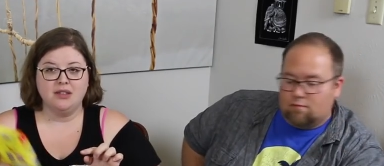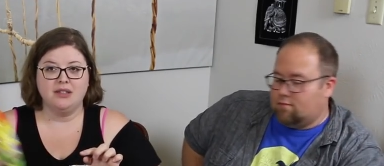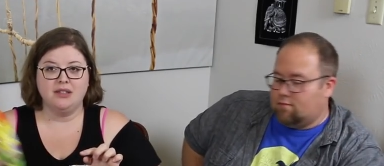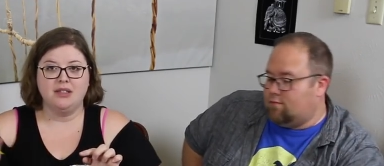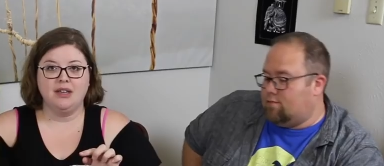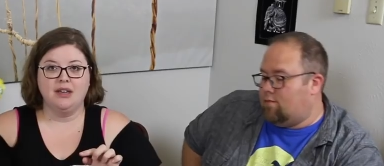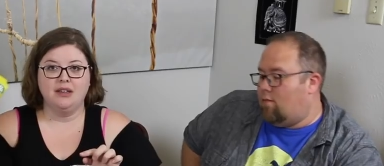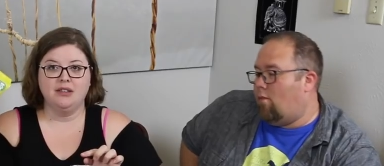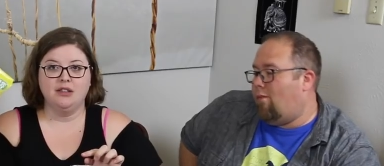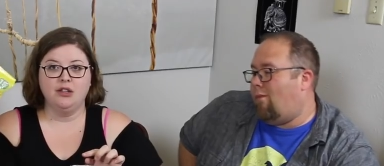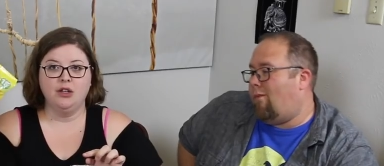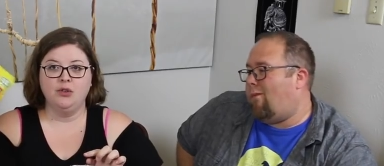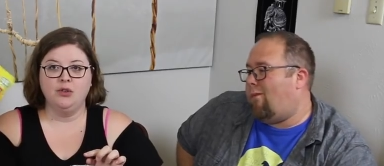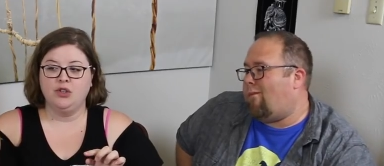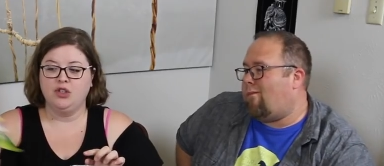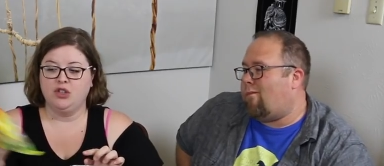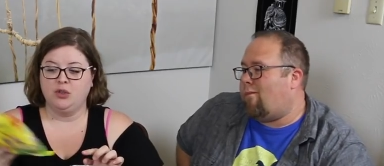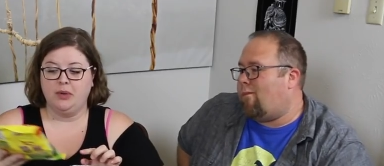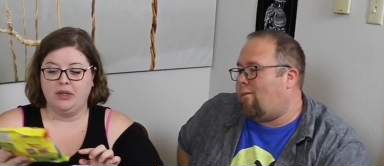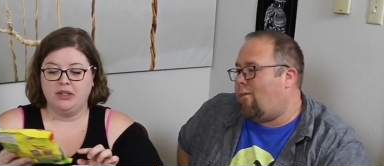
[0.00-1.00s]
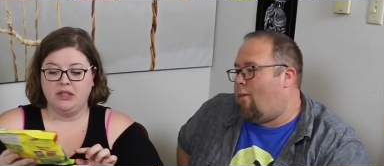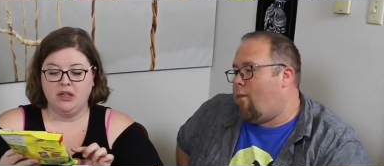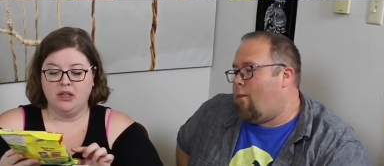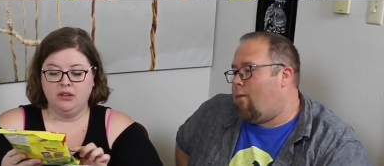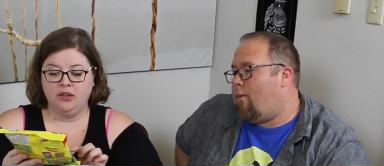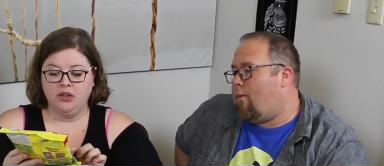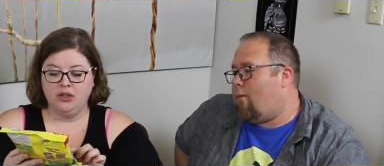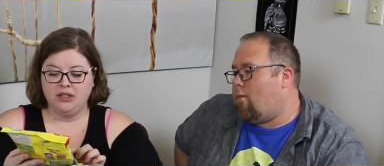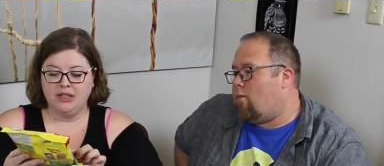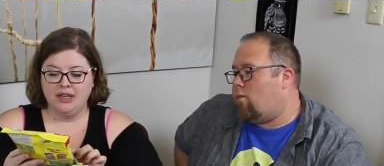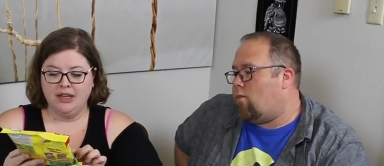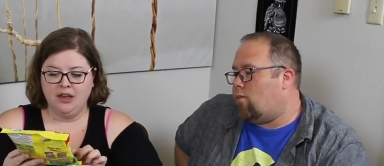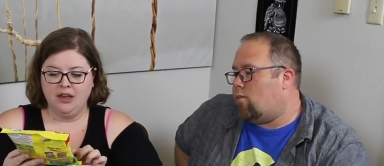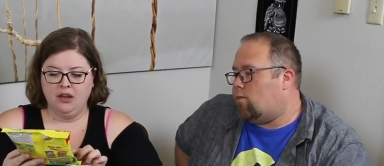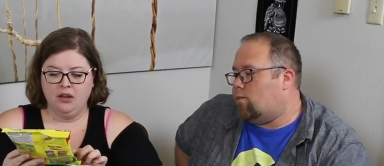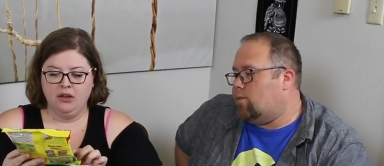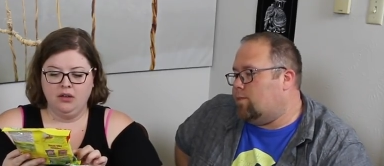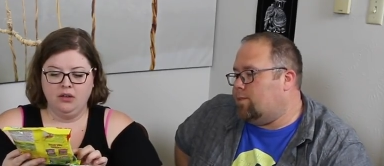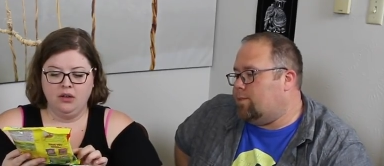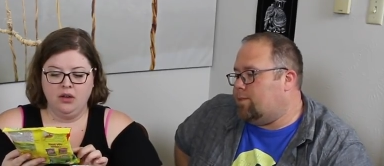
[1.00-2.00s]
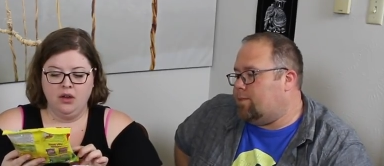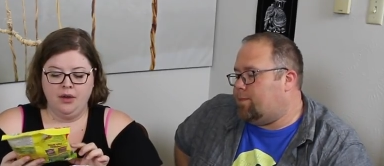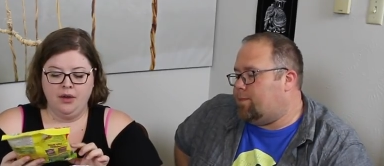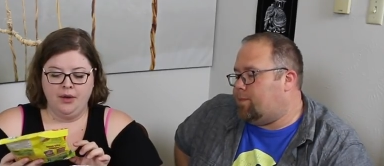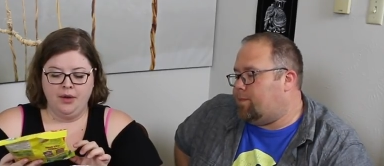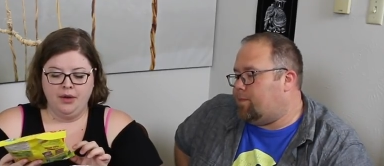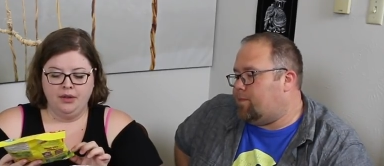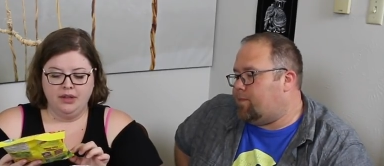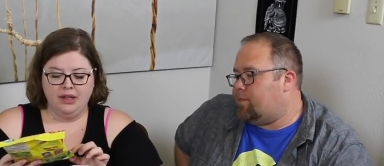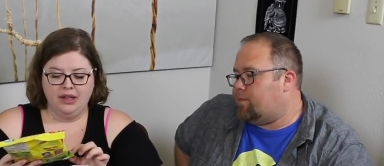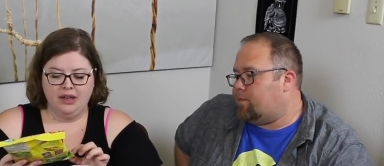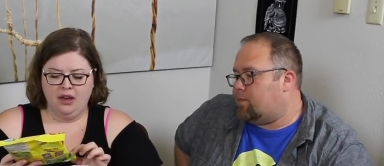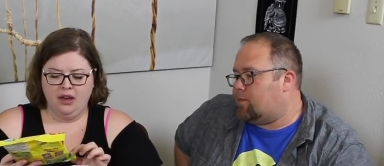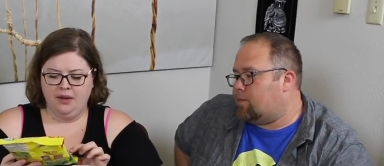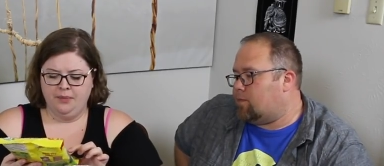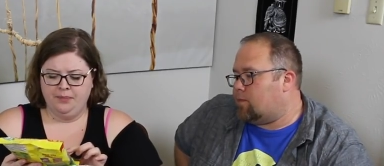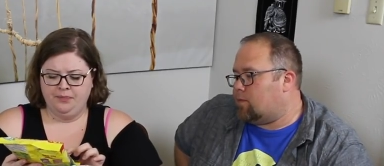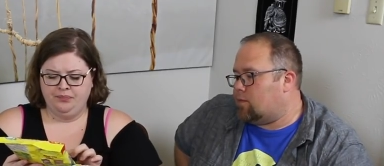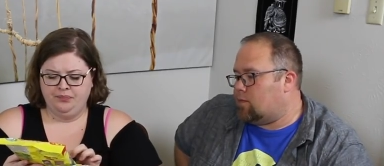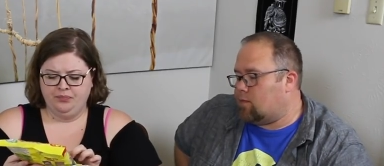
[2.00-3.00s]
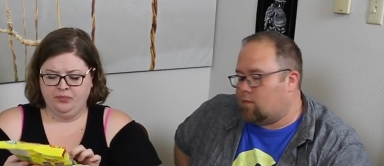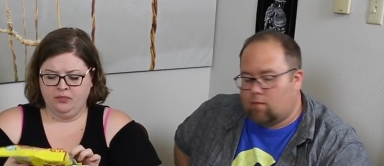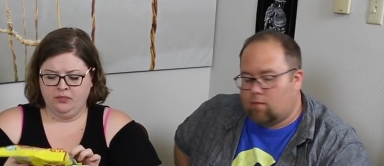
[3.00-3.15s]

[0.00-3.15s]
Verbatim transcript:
Speaker 1: it says. Loads of sweets. It looks like a, like um.